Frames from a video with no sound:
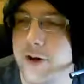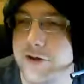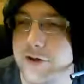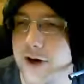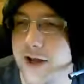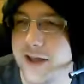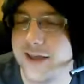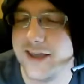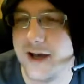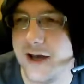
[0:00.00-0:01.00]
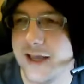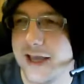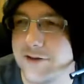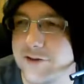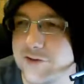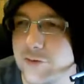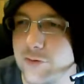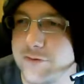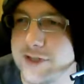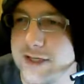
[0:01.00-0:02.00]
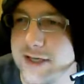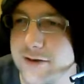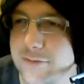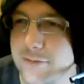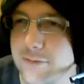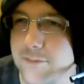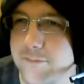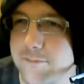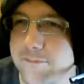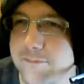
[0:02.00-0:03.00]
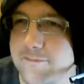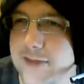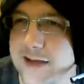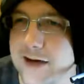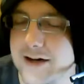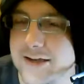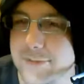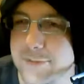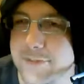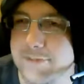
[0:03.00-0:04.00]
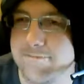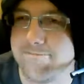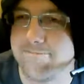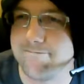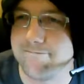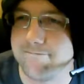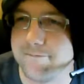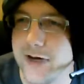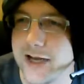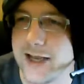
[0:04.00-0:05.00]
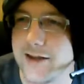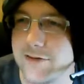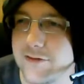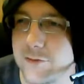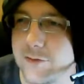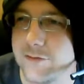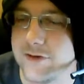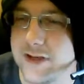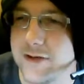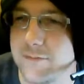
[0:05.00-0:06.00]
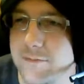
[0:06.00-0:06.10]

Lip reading: do. I can sort of see it. I can sort of see it.